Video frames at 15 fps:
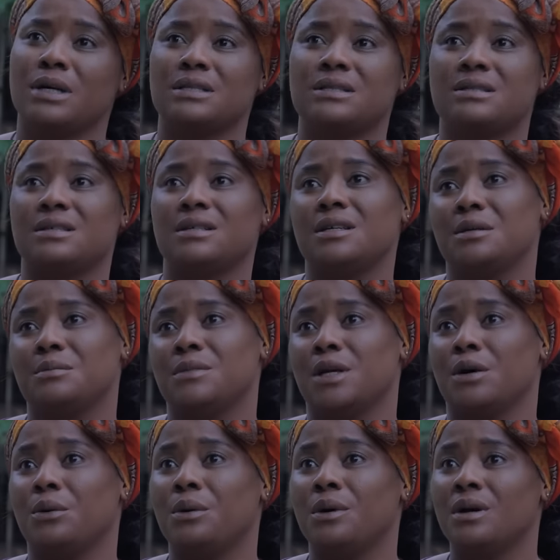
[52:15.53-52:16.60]
and see him
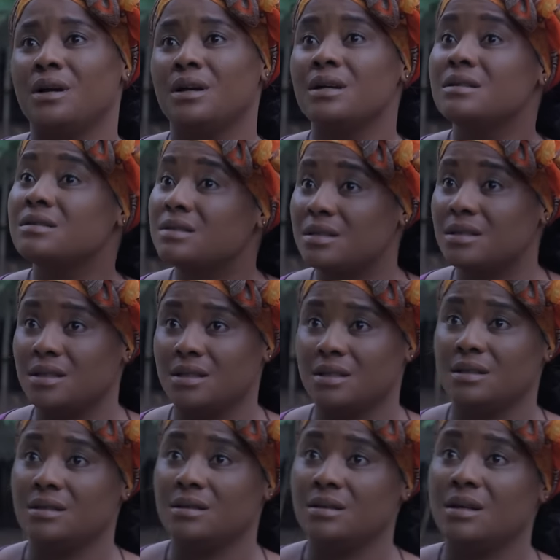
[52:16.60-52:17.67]
now? See,
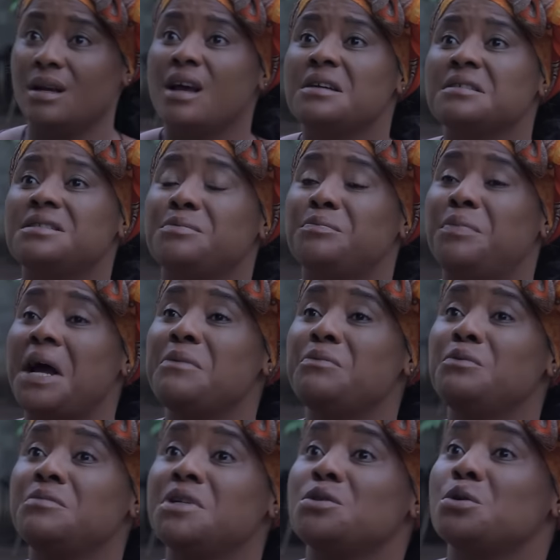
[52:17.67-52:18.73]
the
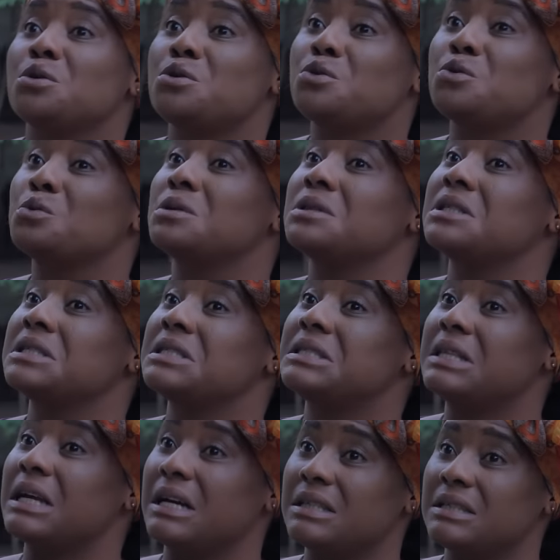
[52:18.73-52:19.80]
Bible made us to
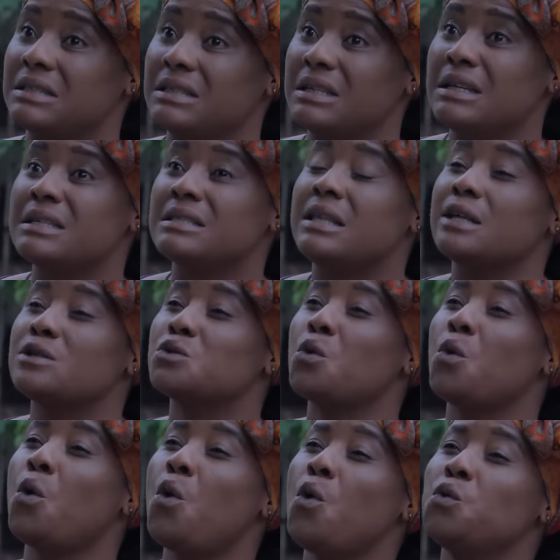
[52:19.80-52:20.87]
understand that
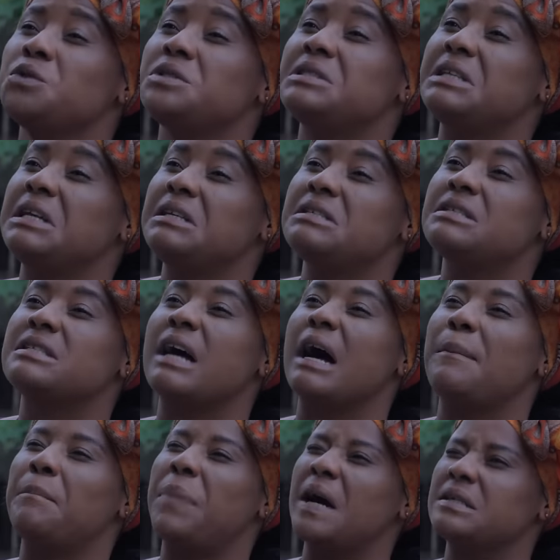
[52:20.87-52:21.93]
all things
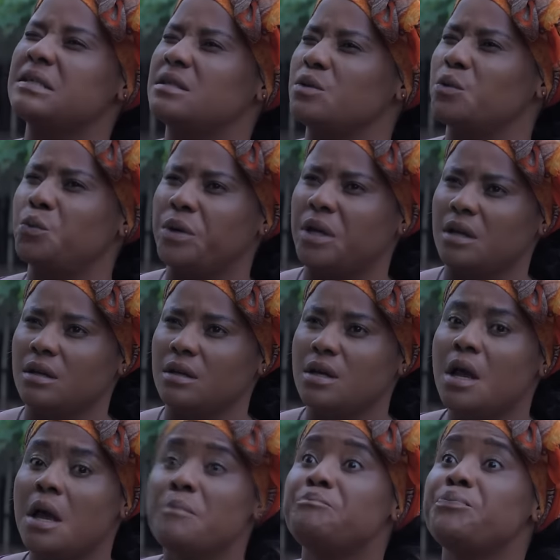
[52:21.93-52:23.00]
are passed away.
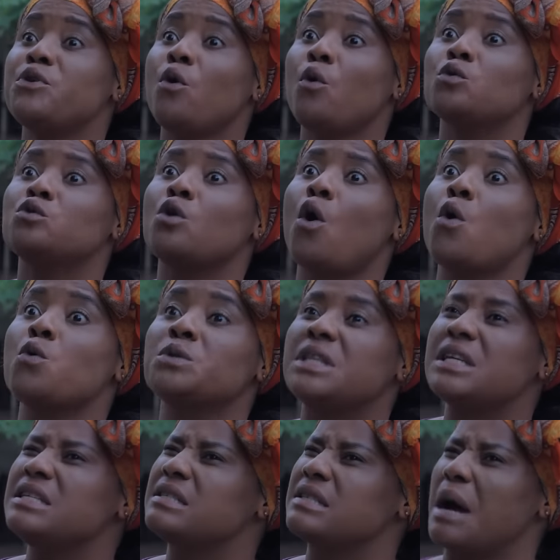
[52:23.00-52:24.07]
Behold, all
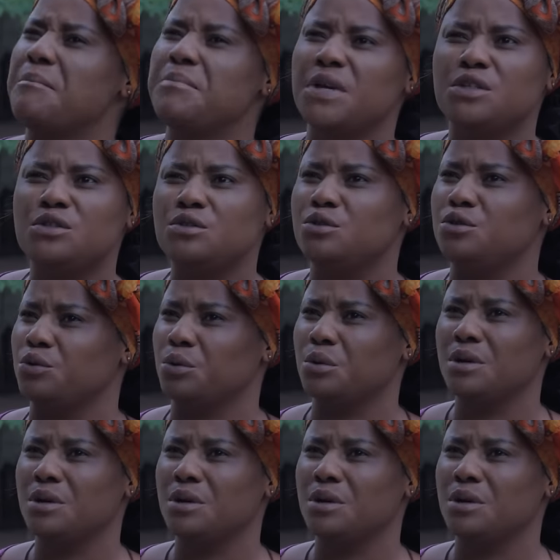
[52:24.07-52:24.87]
things are made new.